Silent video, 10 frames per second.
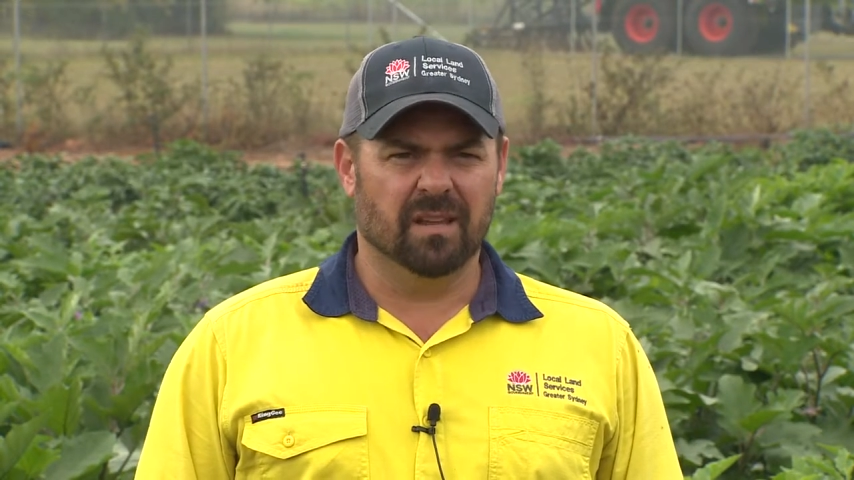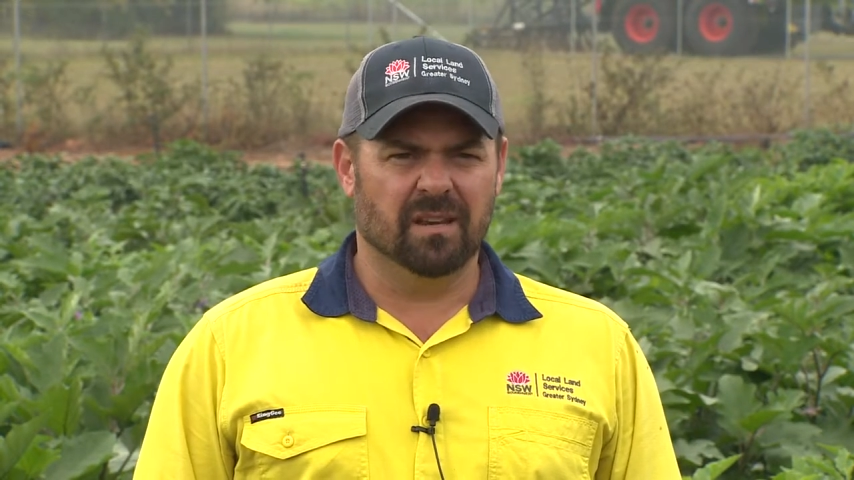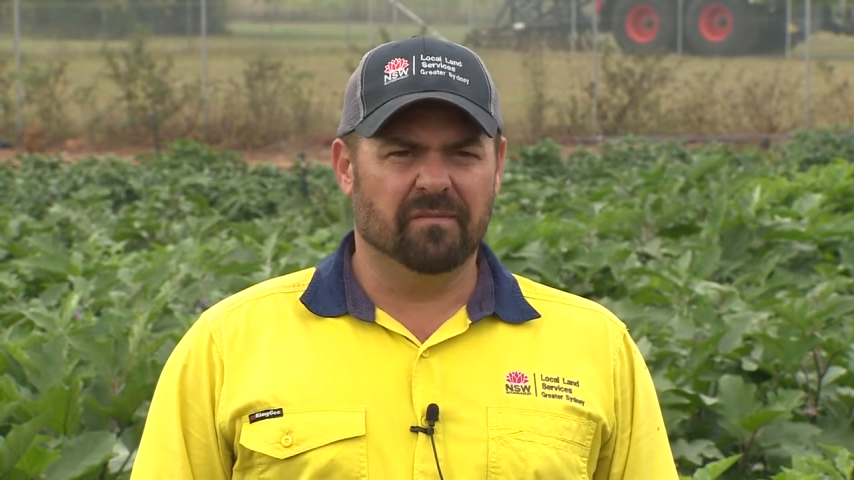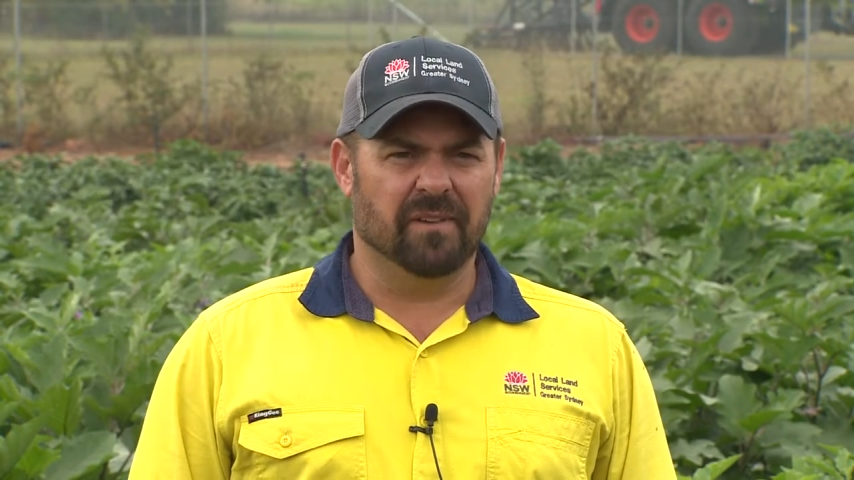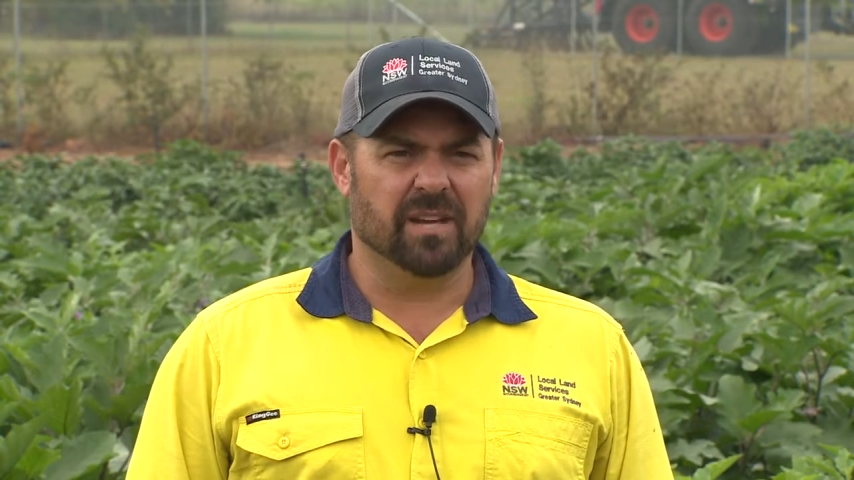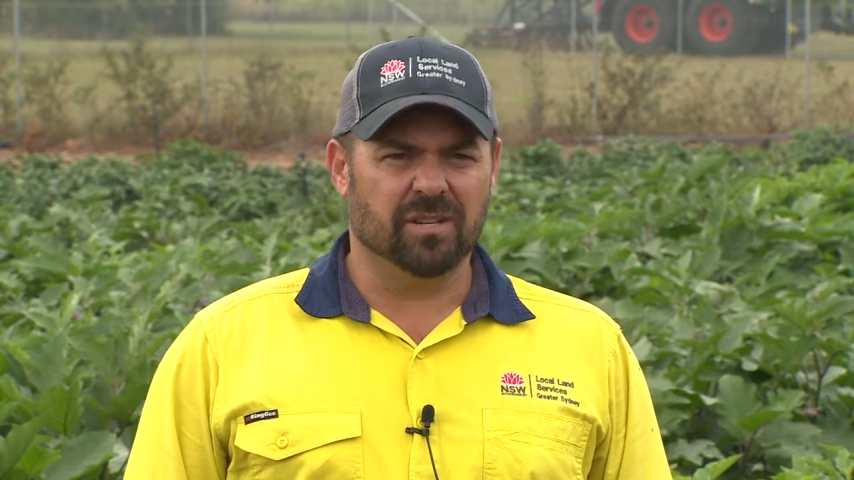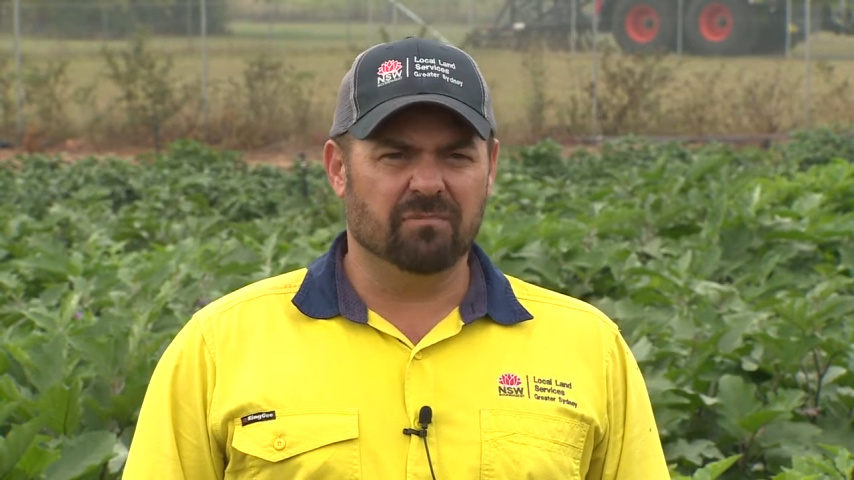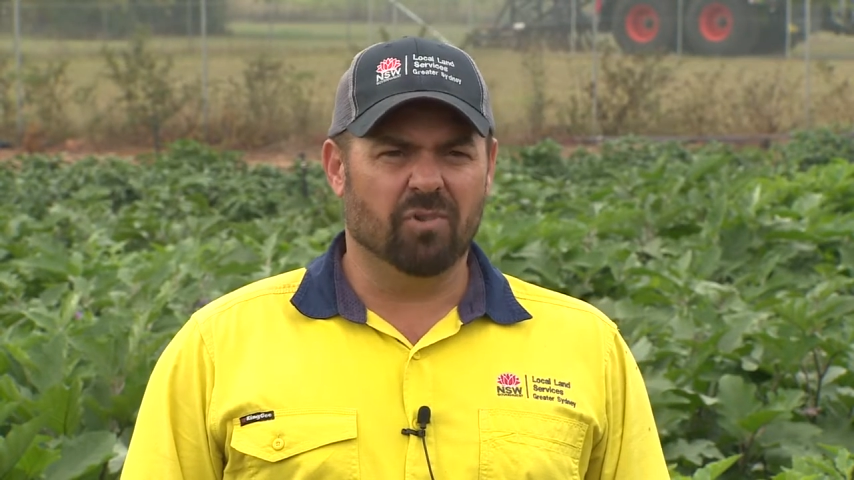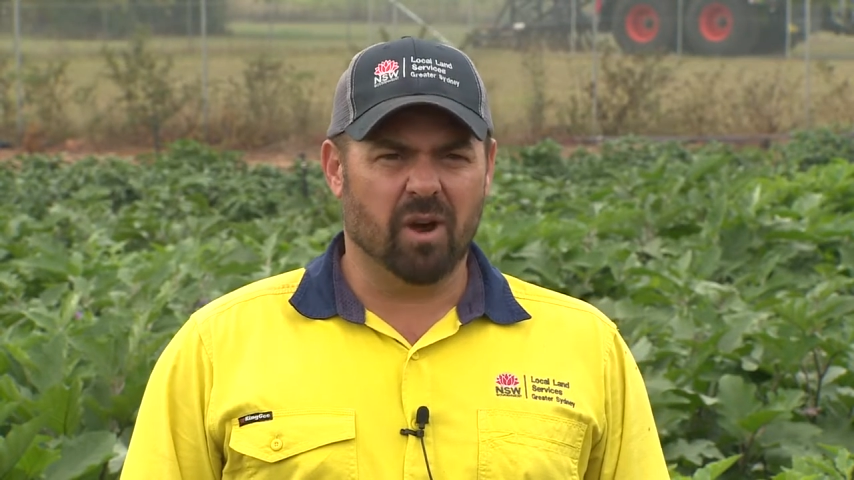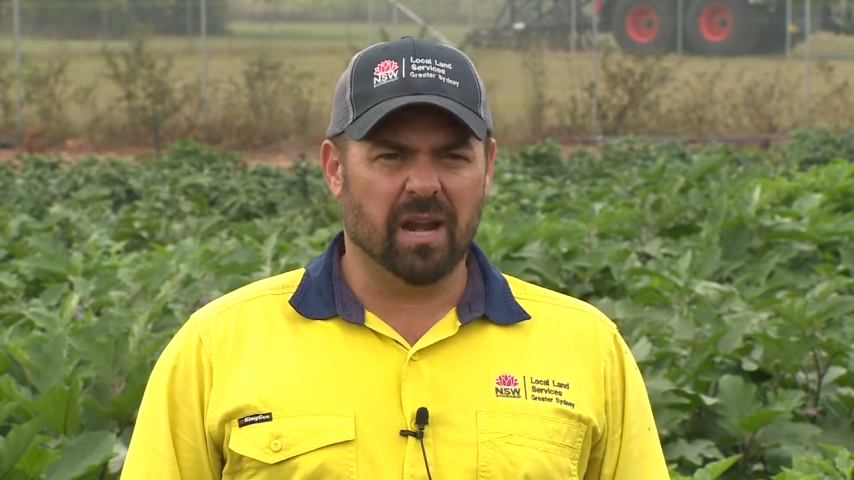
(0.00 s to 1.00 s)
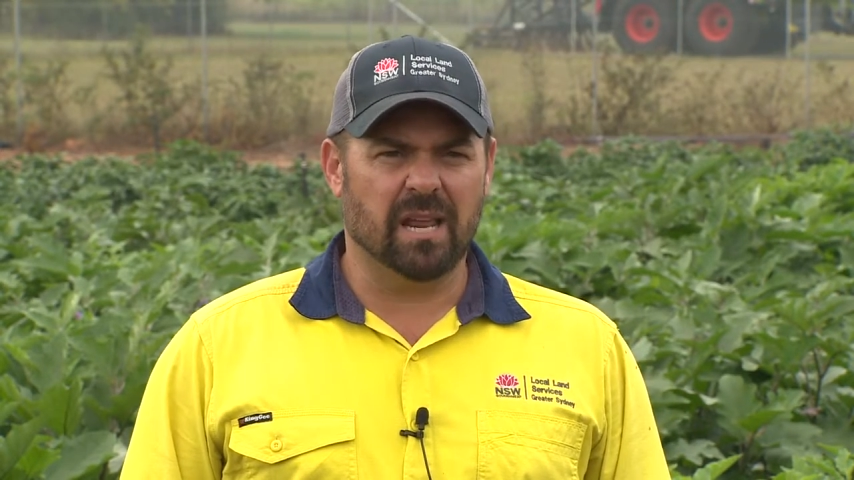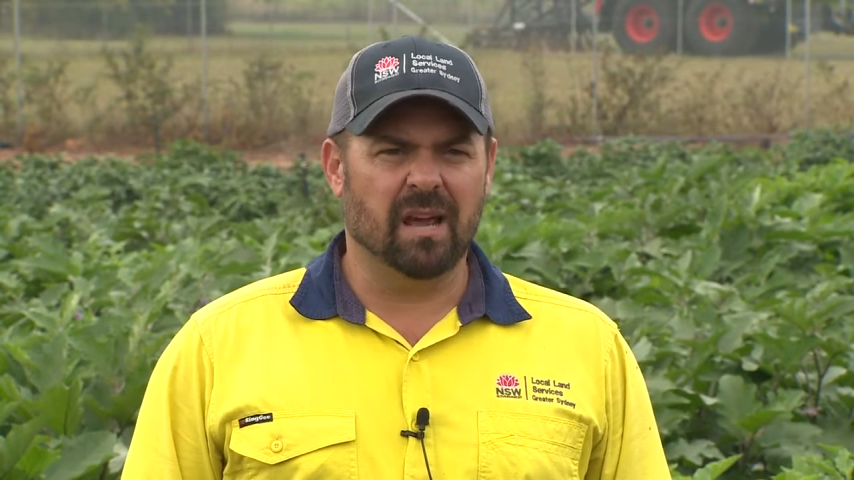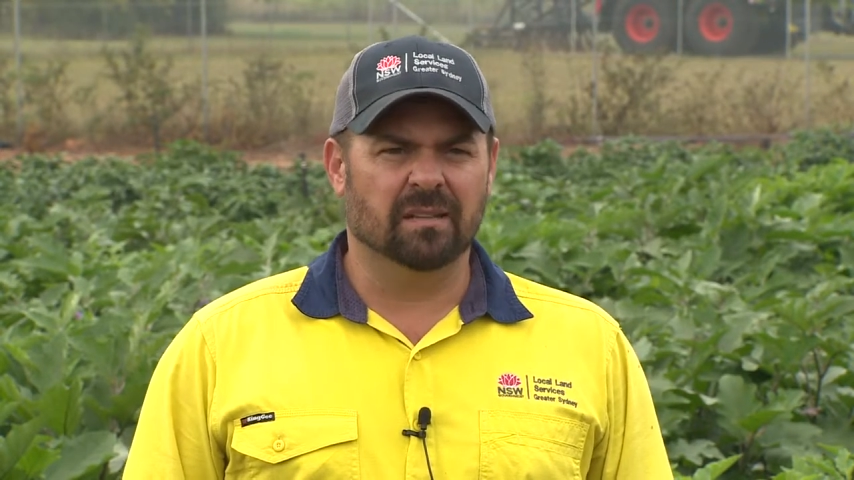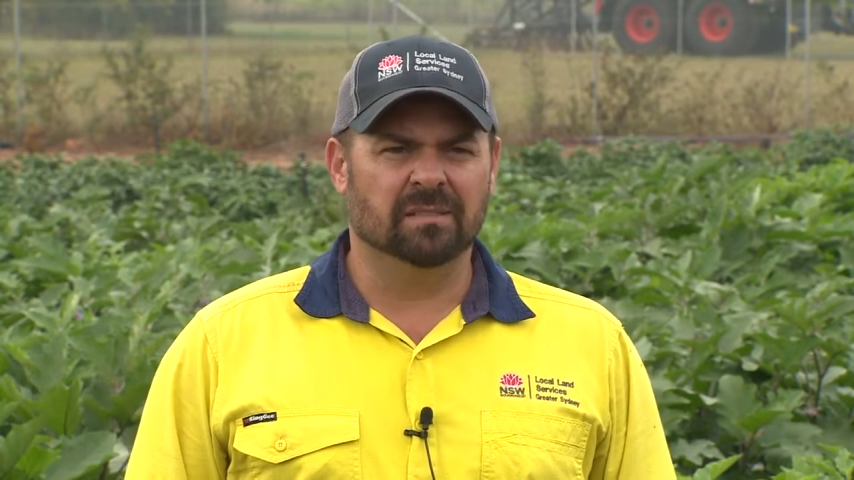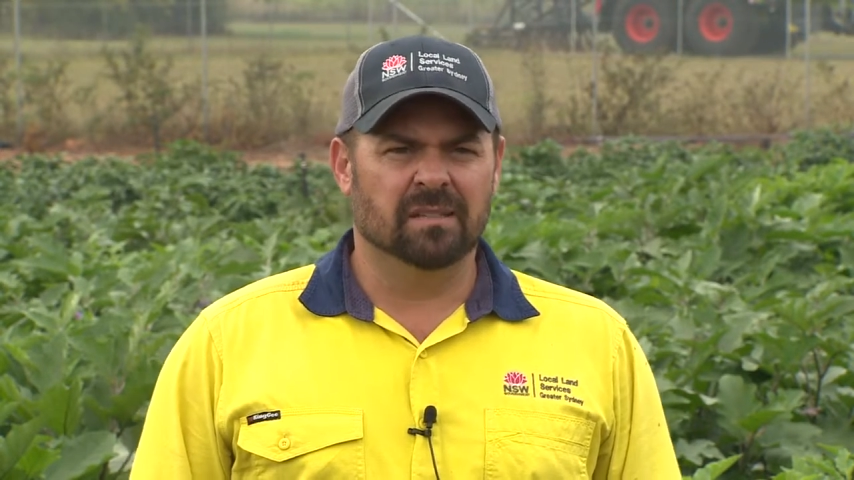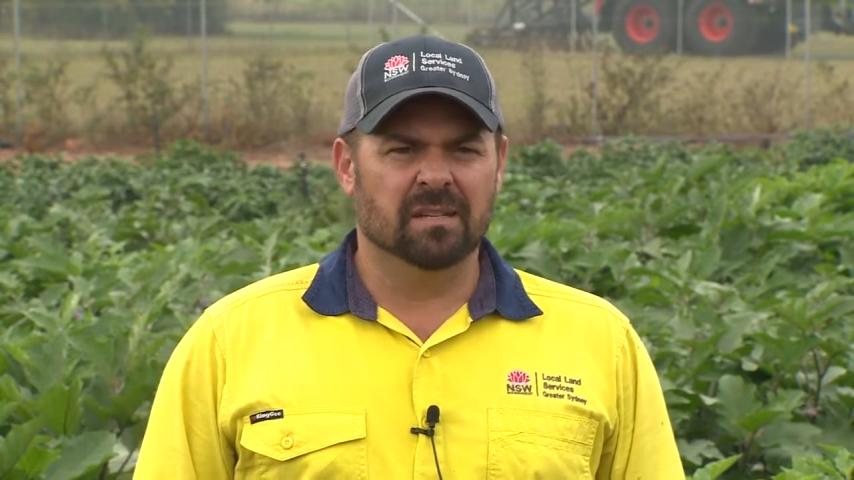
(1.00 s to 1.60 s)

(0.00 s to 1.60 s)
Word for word: innovation right here.